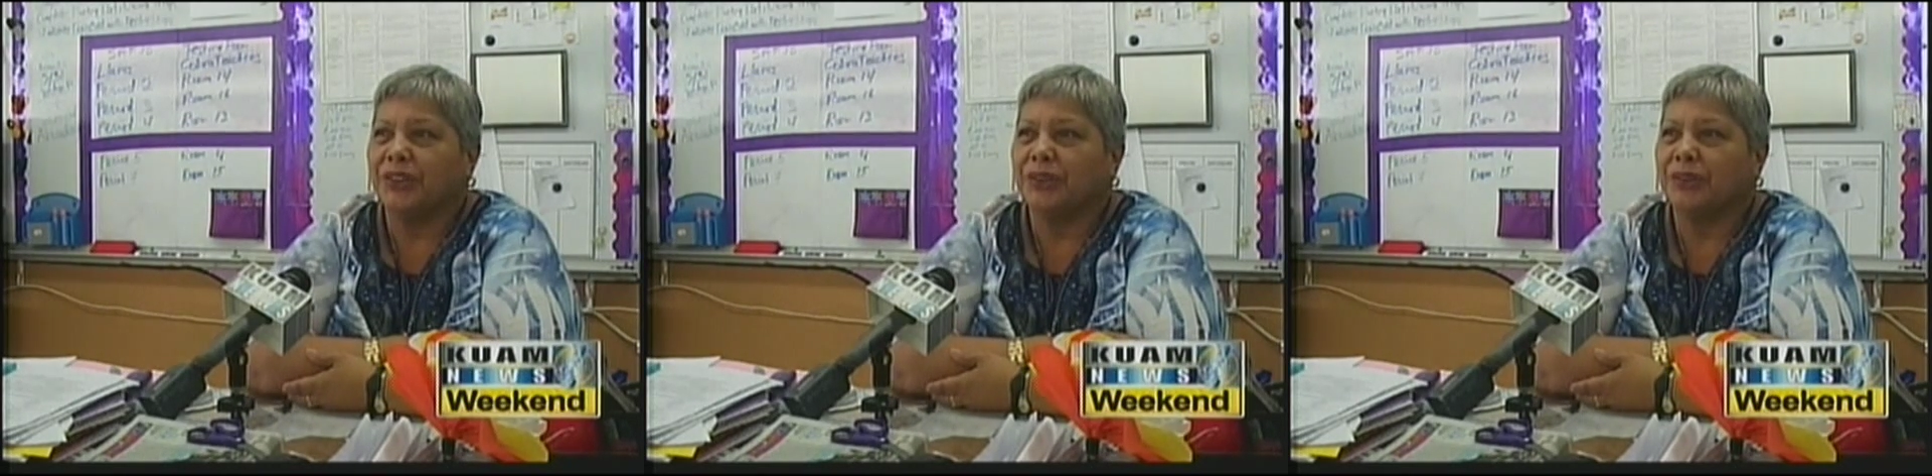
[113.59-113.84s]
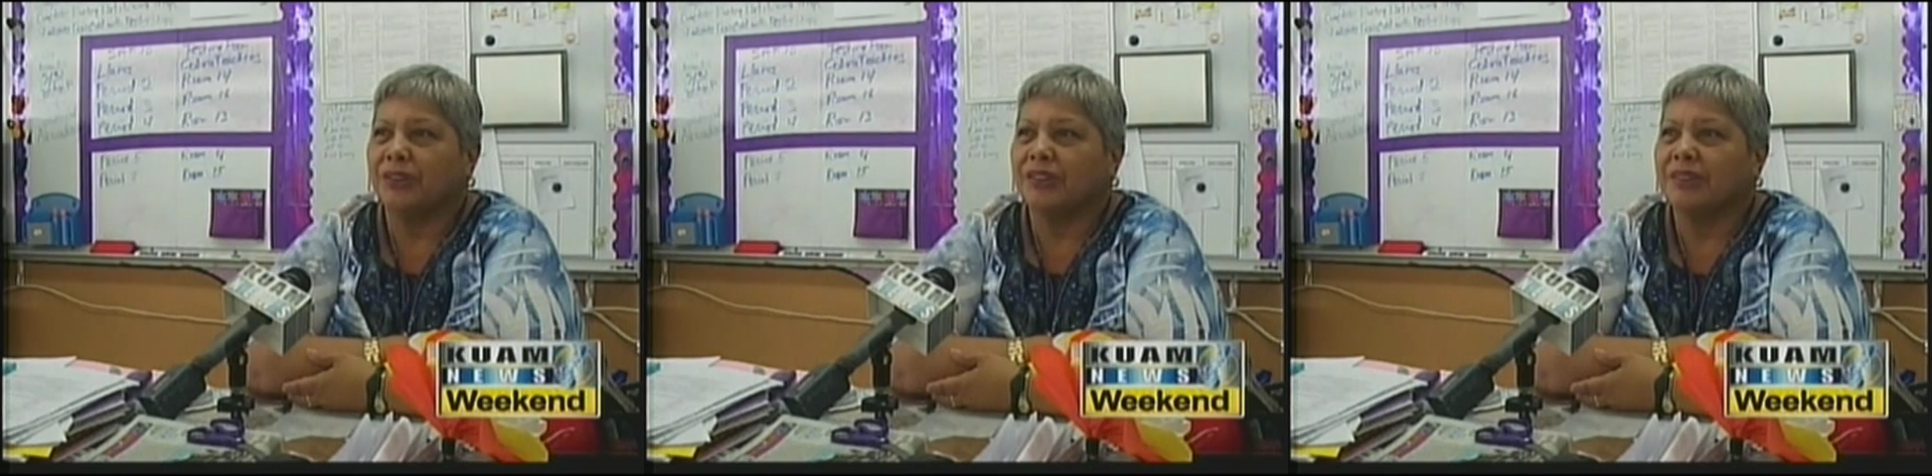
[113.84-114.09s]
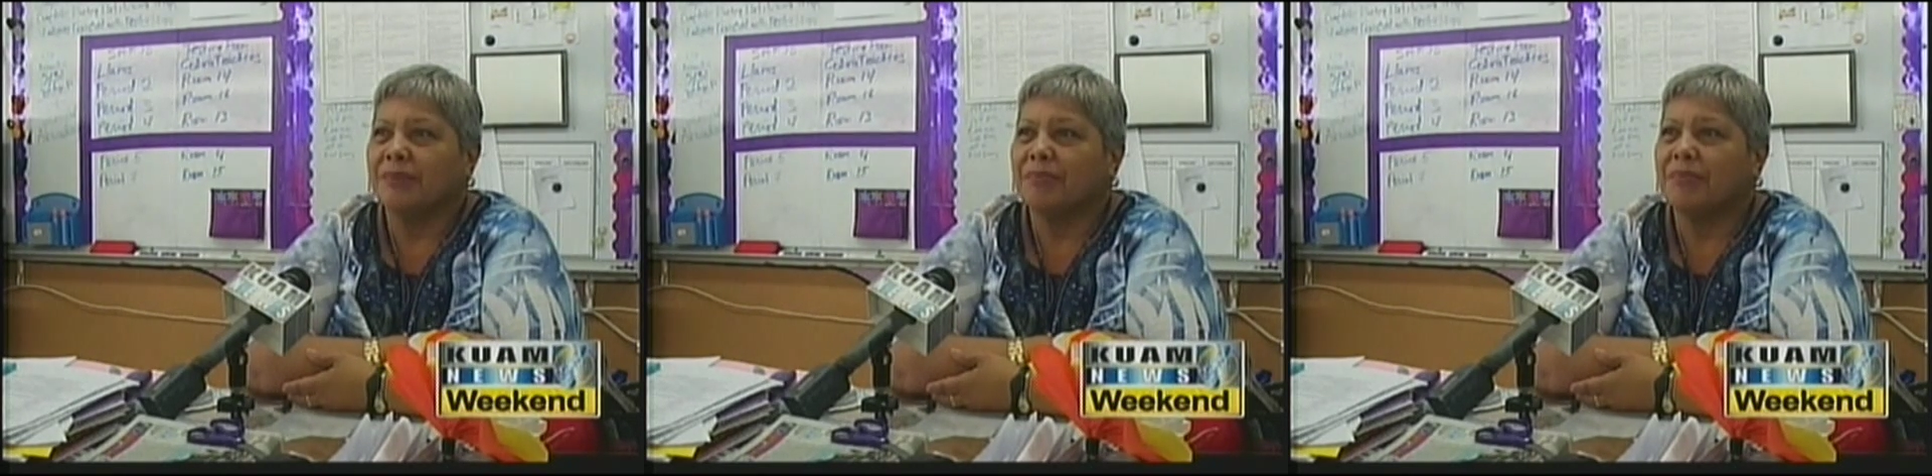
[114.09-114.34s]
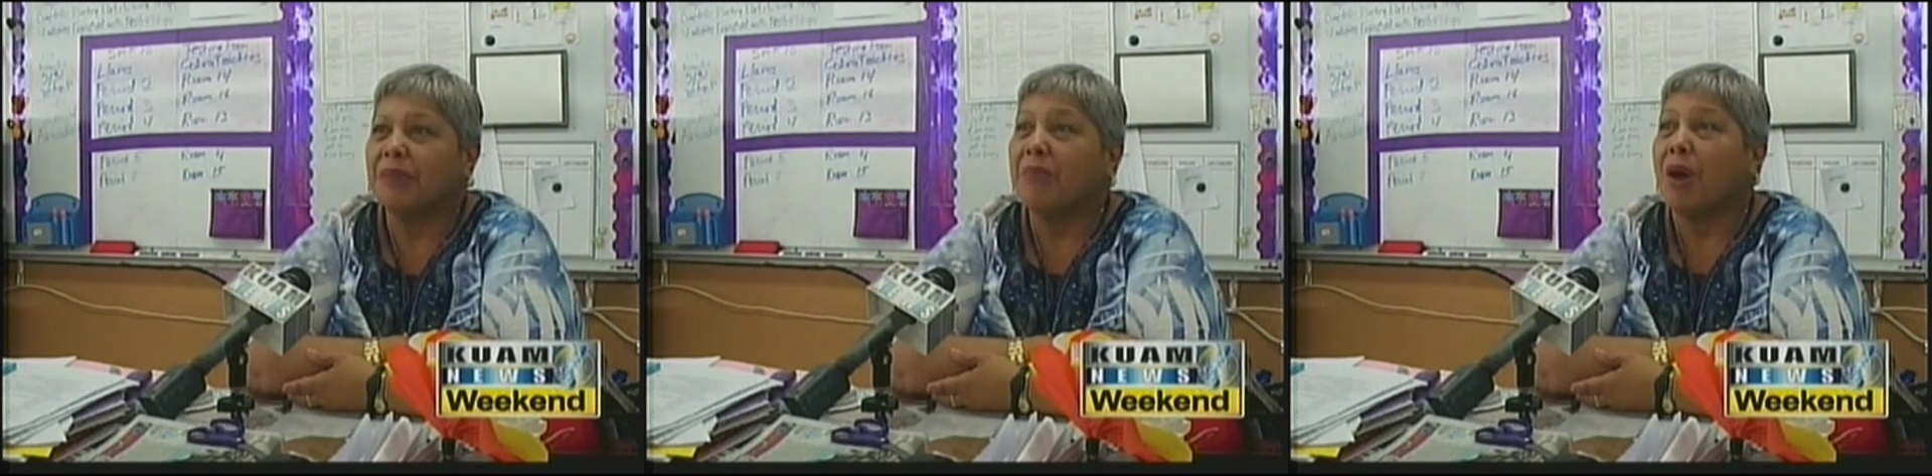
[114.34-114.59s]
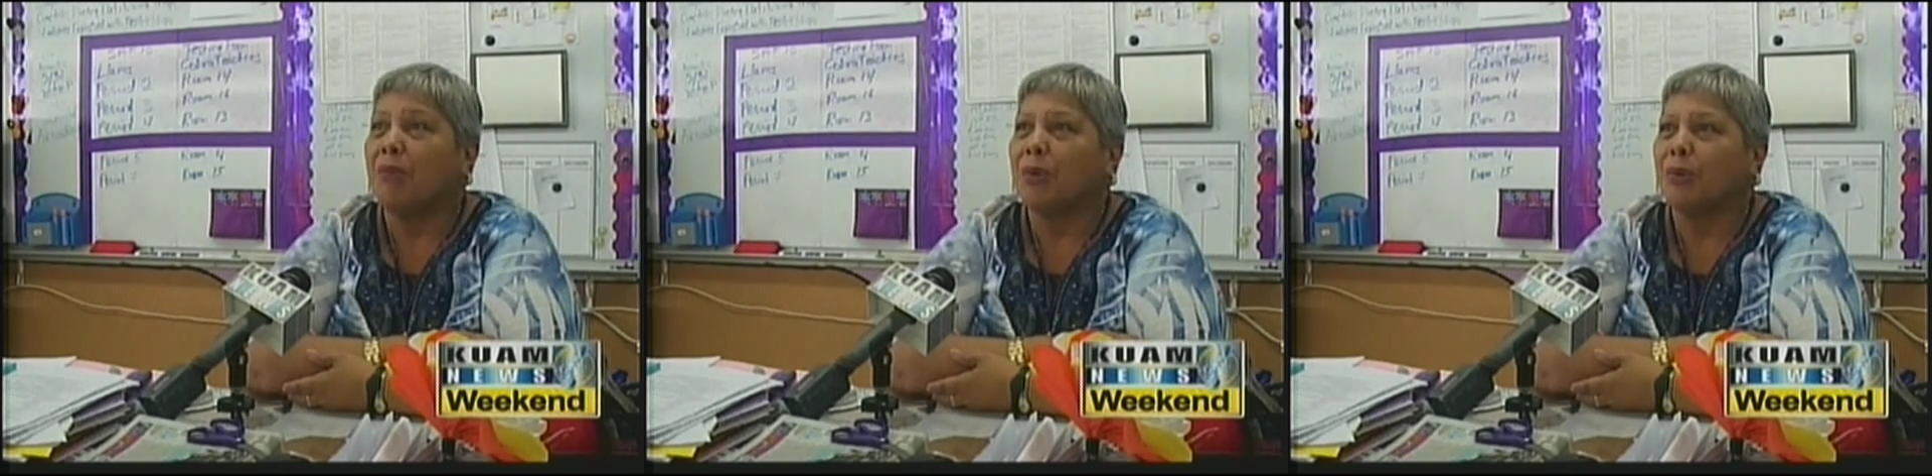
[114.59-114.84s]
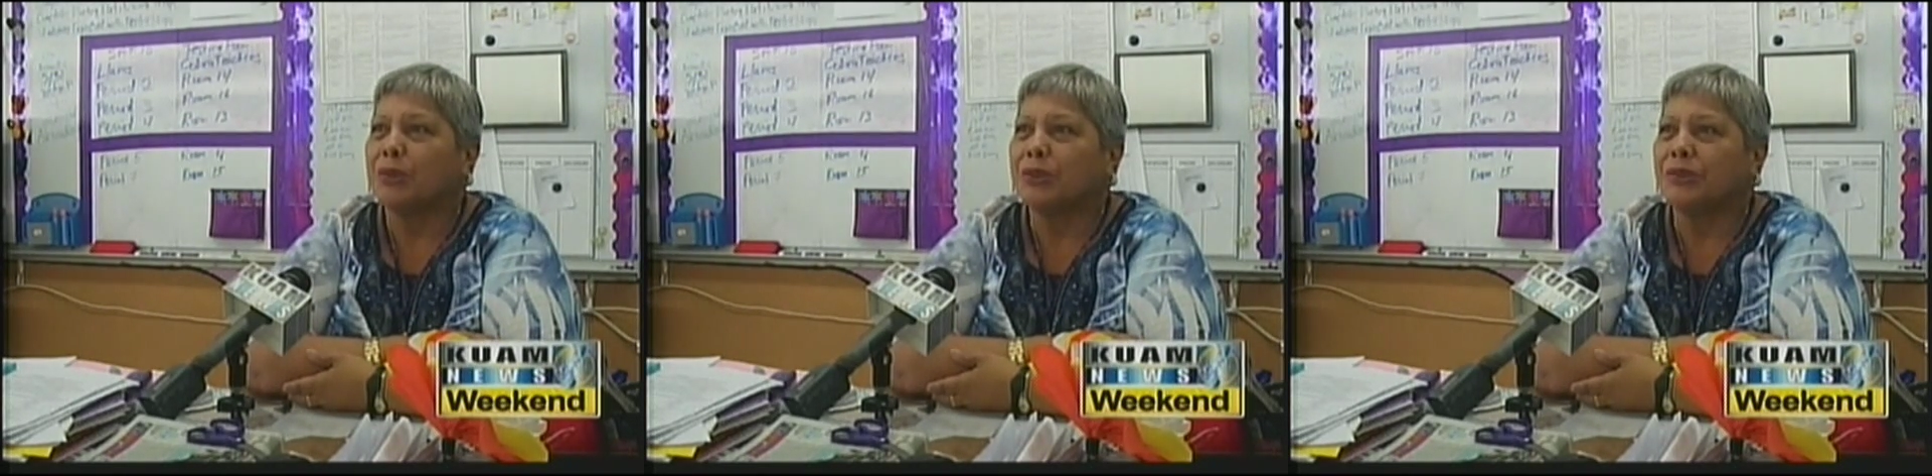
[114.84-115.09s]
you know, goes, my mom
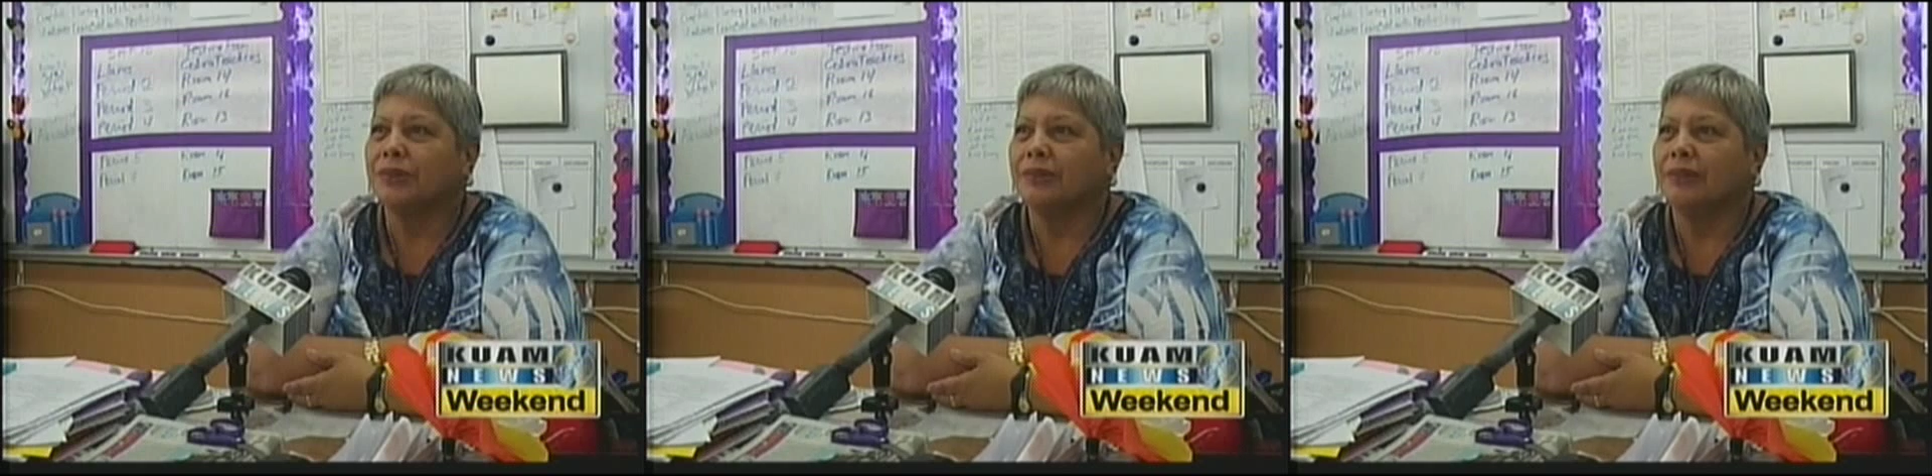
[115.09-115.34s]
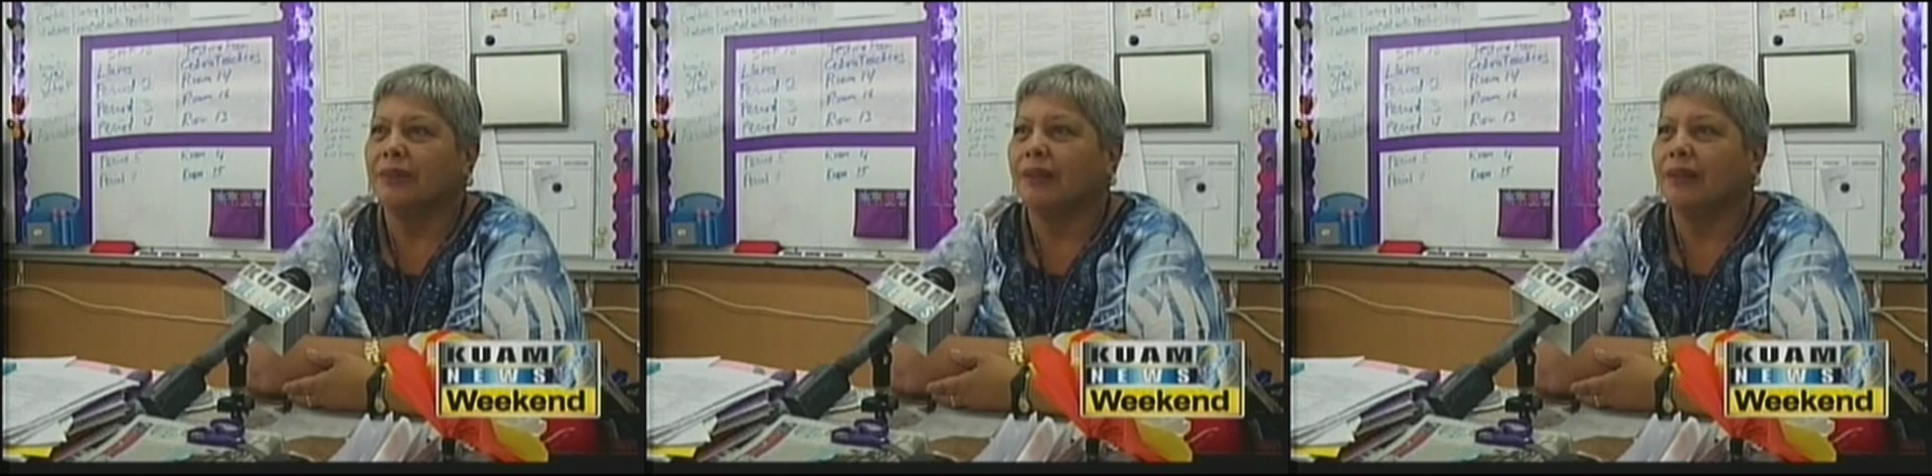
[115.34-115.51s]
knows you.